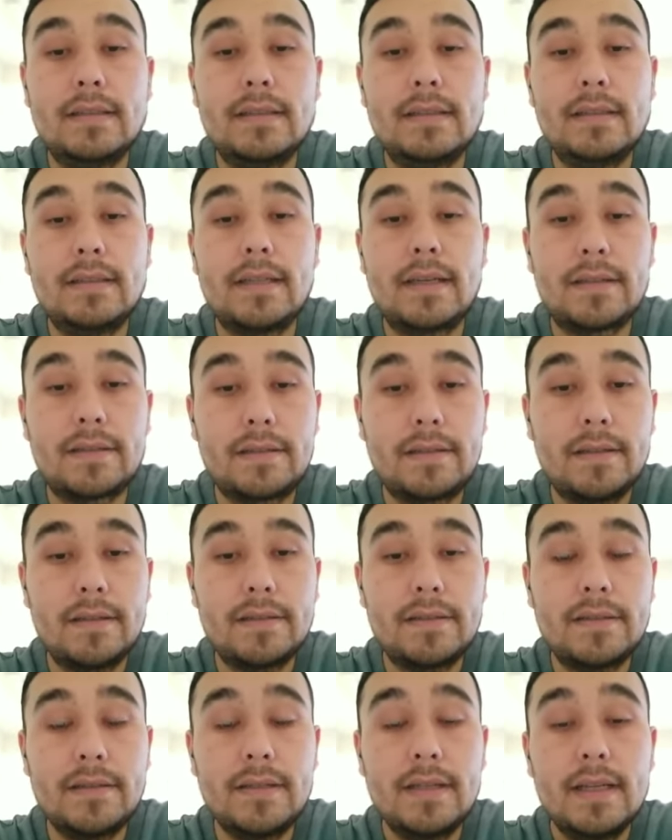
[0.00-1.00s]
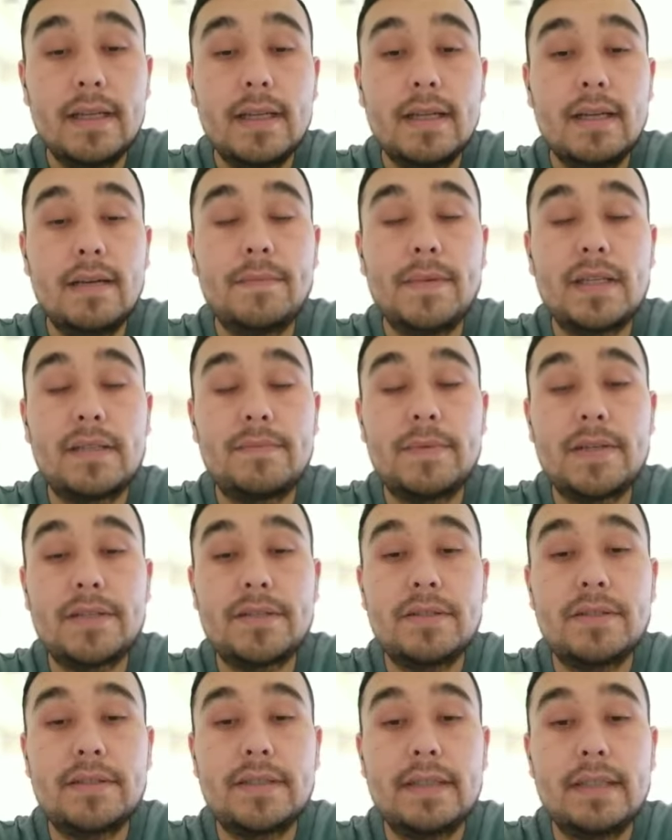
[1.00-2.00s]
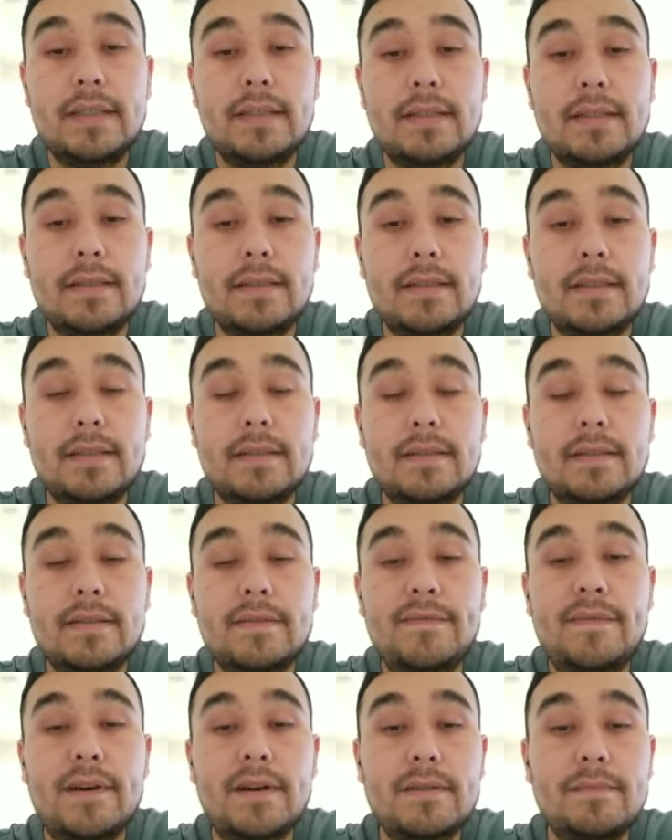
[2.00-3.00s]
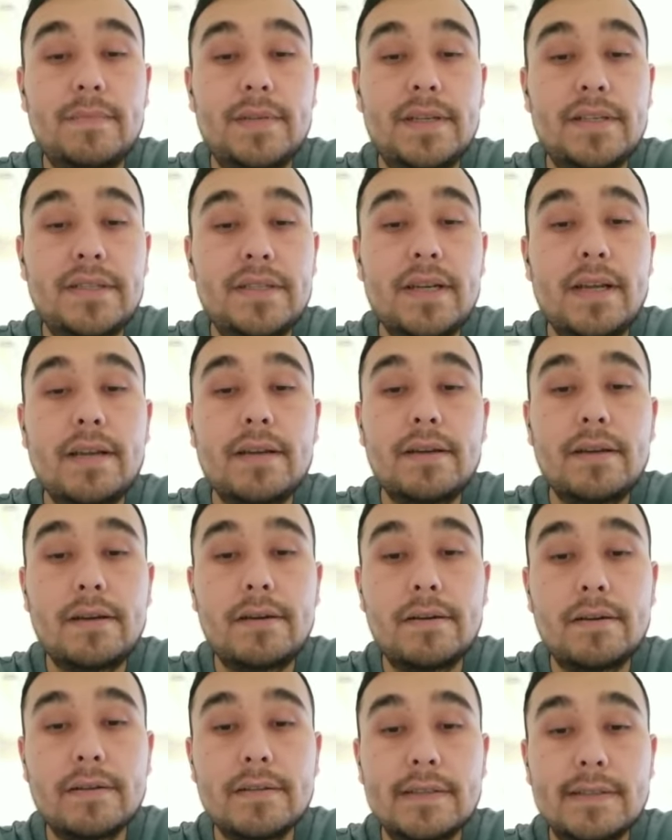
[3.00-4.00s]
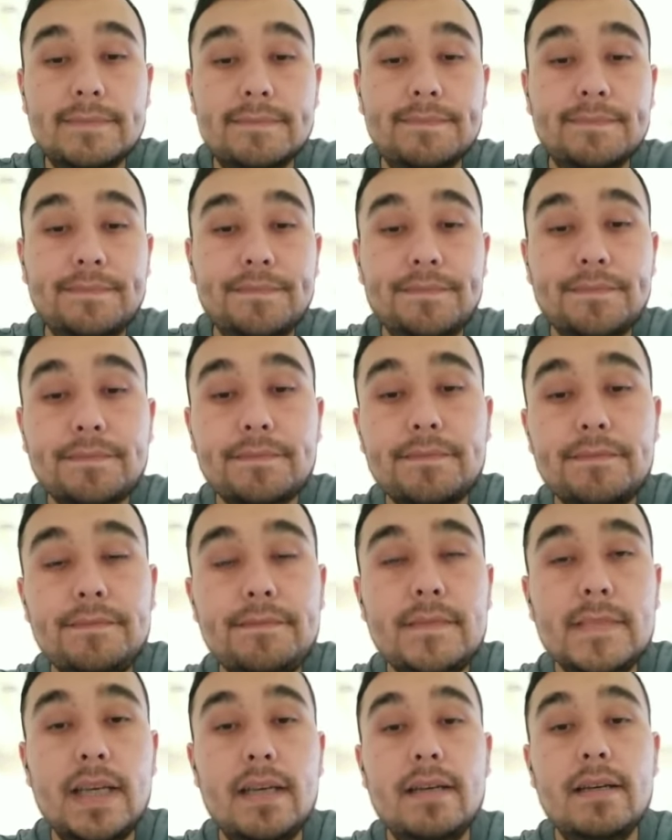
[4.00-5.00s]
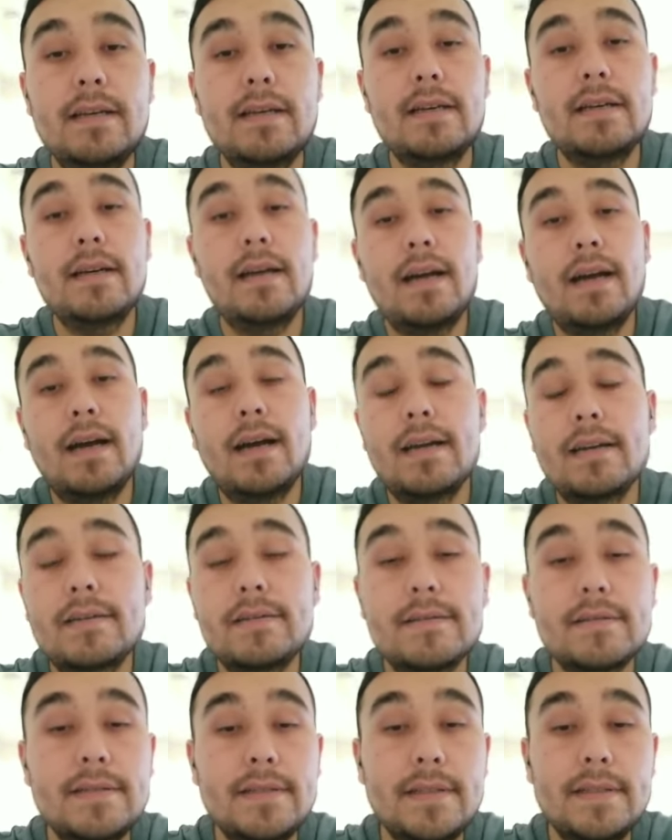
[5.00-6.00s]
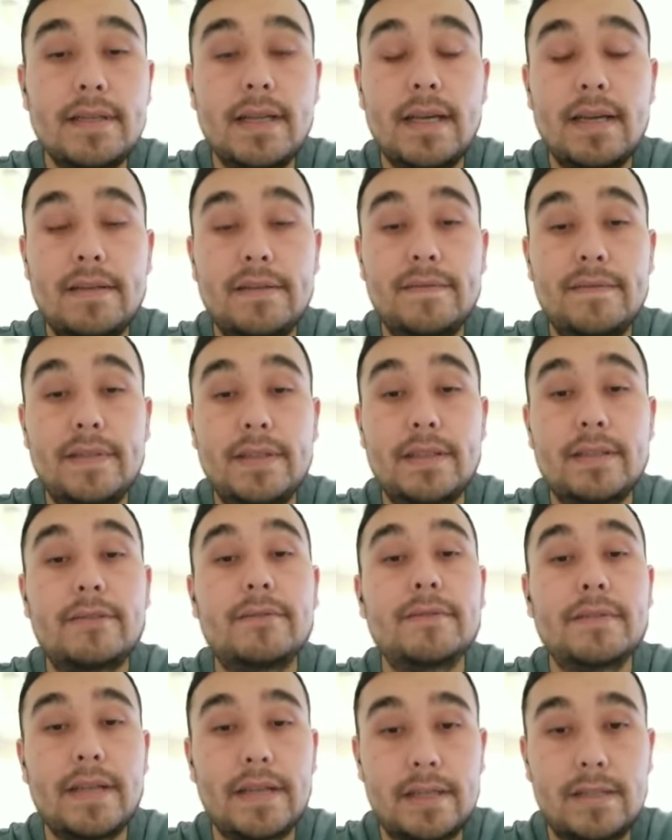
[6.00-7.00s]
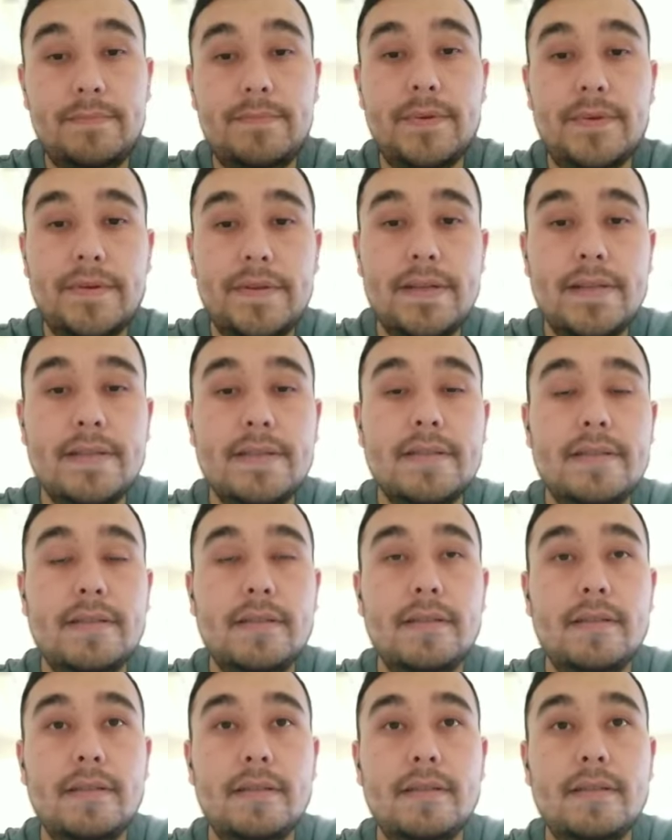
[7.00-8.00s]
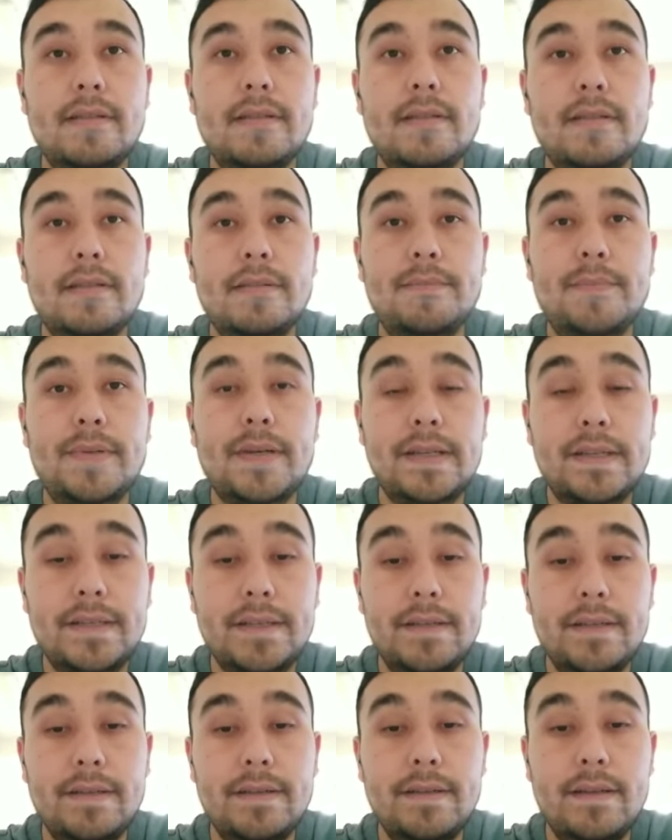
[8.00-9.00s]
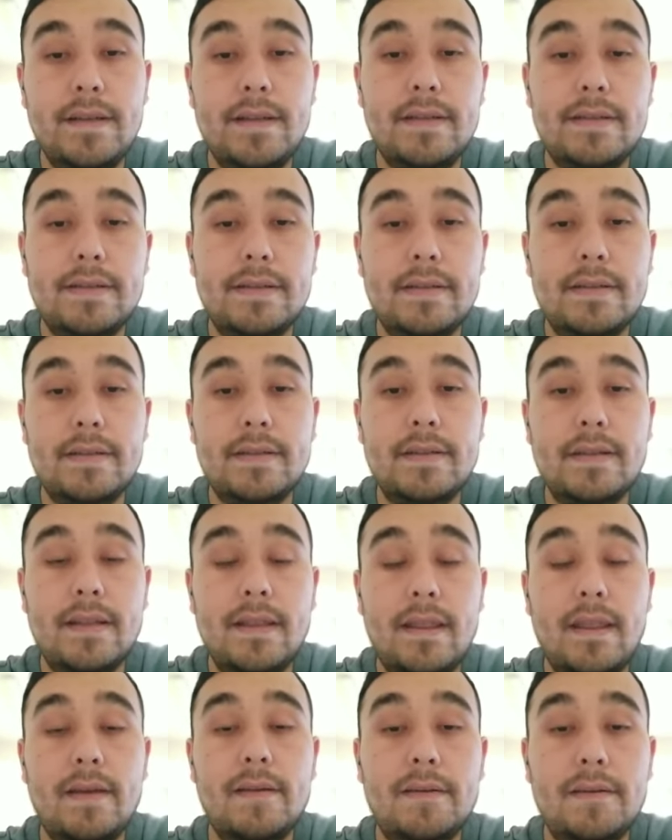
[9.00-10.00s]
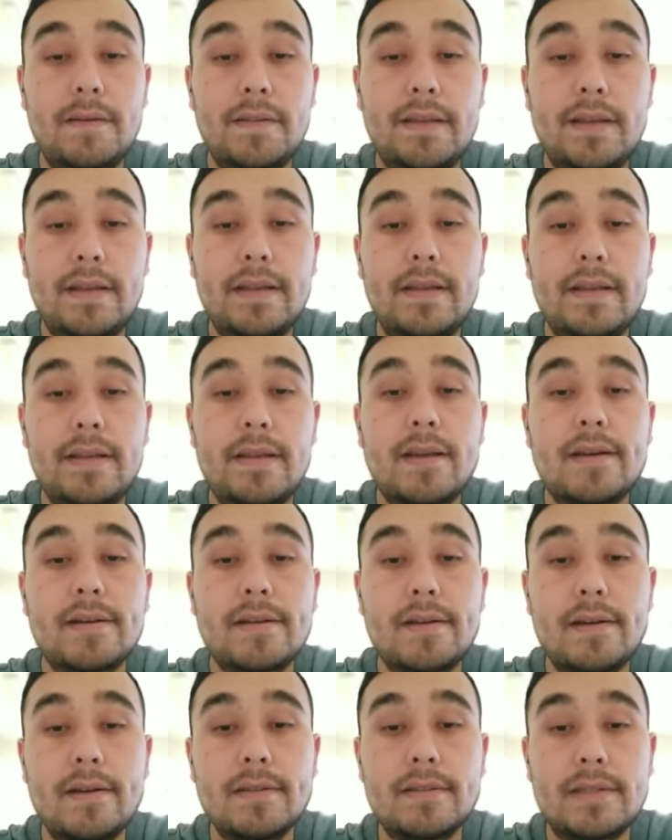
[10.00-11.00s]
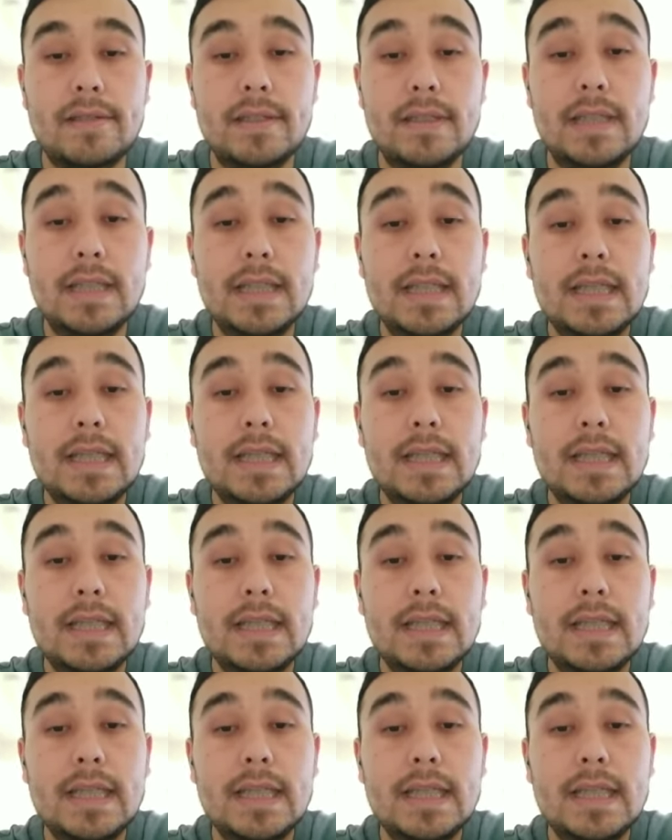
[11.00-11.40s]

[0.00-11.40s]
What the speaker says: in agriculture. My specialty is farm managing in record. I consider I have a good experience practically and theoretically in agriculture,